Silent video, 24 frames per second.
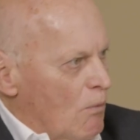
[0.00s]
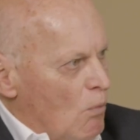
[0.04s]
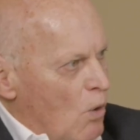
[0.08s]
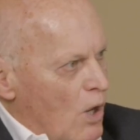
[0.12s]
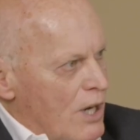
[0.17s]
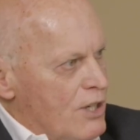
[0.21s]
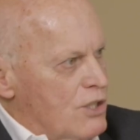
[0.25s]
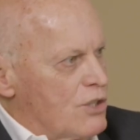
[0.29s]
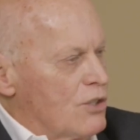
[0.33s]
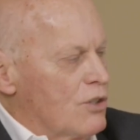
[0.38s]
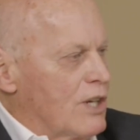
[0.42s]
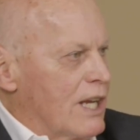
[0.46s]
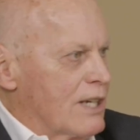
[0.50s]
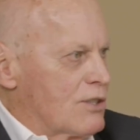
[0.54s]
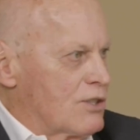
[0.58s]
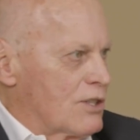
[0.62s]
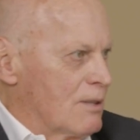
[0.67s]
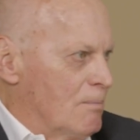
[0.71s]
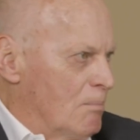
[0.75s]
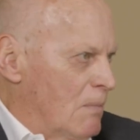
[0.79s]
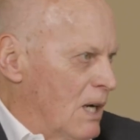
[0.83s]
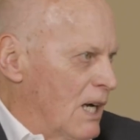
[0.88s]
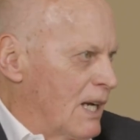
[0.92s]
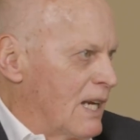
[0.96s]
Once you get
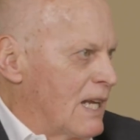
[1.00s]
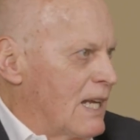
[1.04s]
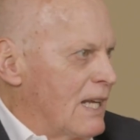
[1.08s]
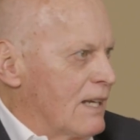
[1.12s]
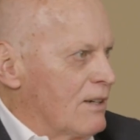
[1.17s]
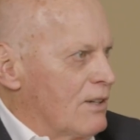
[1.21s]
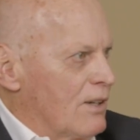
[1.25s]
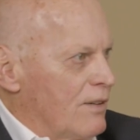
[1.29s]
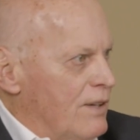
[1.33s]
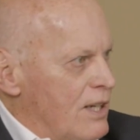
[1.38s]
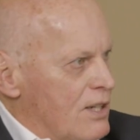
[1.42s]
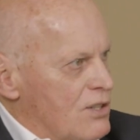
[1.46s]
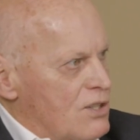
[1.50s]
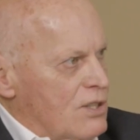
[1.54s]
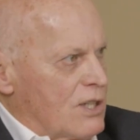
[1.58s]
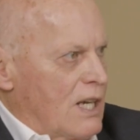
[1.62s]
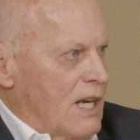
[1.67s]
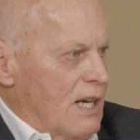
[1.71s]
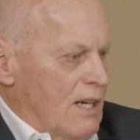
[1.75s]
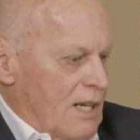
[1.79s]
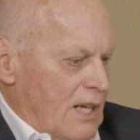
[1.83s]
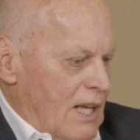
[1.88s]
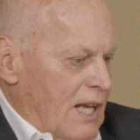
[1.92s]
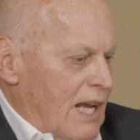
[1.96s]
some money into the
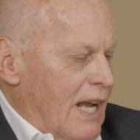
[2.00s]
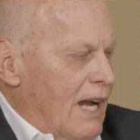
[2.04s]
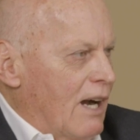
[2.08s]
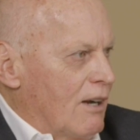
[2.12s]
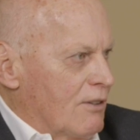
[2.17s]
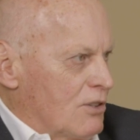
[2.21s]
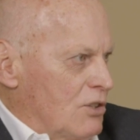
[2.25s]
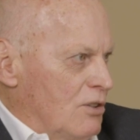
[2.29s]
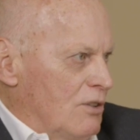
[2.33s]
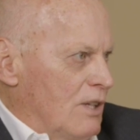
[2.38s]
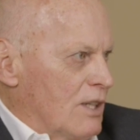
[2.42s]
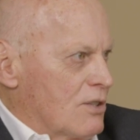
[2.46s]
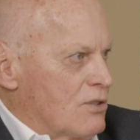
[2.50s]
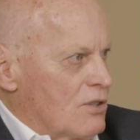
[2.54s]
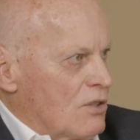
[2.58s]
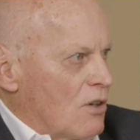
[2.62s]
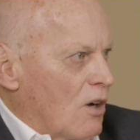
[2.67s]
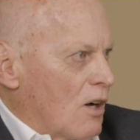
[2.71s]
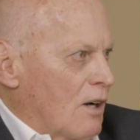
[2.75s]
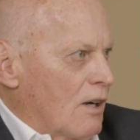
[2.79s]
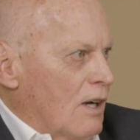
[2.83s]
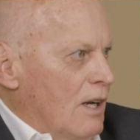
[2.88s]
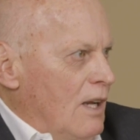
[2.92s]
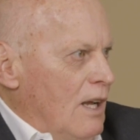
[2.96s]
estate account, you just
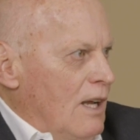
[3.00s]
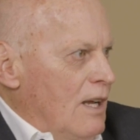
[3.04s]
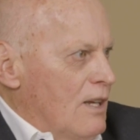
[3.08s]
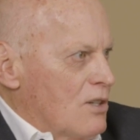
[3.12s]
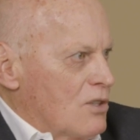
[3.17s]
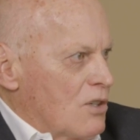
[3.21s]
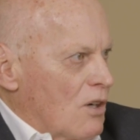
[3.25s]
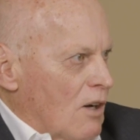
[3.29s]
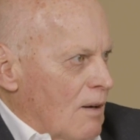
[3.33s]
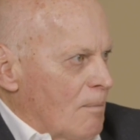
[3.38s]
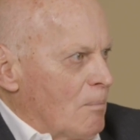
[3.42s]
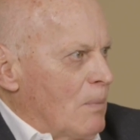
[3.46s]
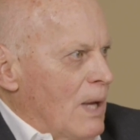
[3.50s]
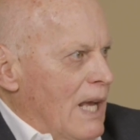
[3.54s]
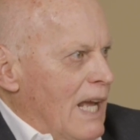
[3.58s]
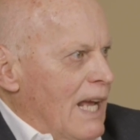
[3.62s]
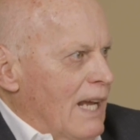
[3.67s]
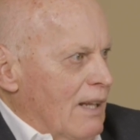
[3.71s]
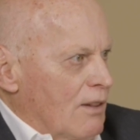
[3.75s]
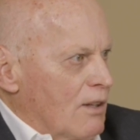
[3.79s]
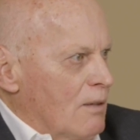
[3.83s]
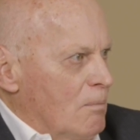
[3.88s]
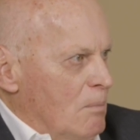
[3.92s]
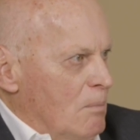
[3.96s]
start paying the